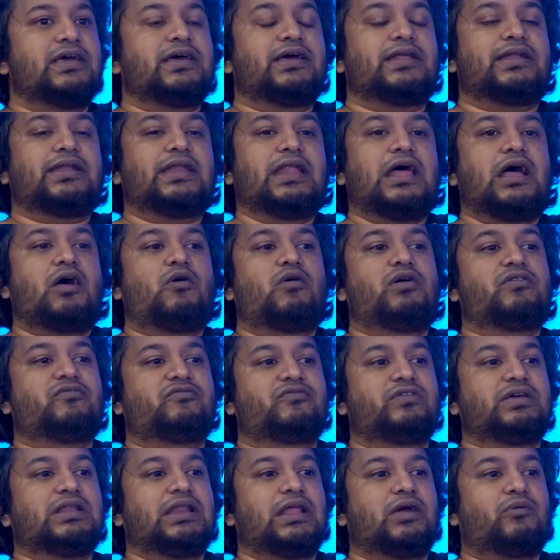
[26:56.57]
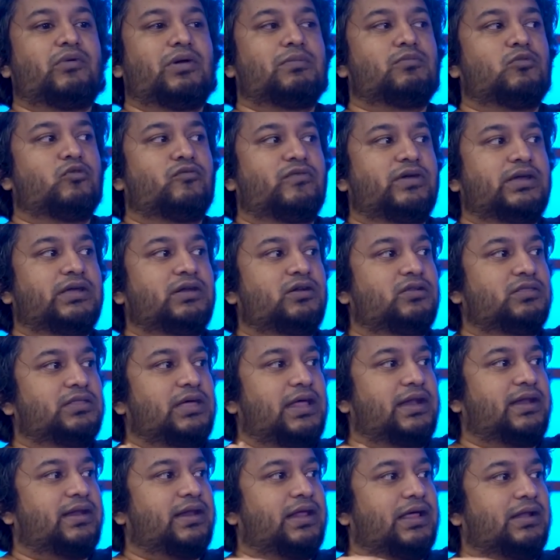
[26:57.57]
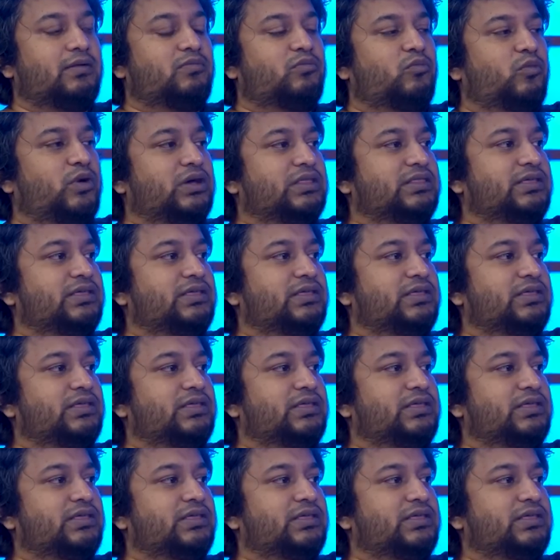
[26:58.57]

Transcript: Now I feel like we're moving into that realm where